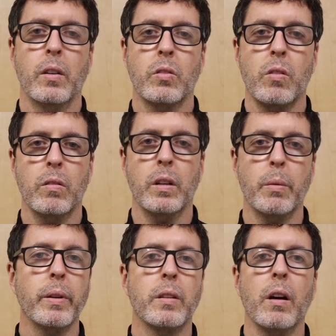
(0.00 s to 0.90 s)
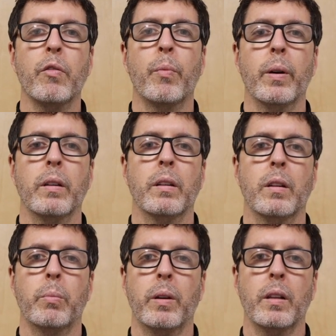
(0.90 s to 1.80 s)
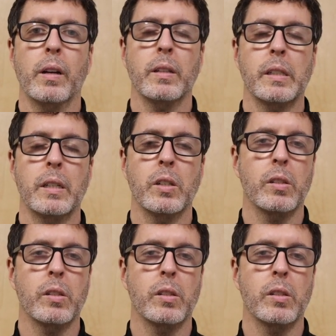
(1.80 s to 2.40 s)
So it'll be tough, but it'll be, like I said,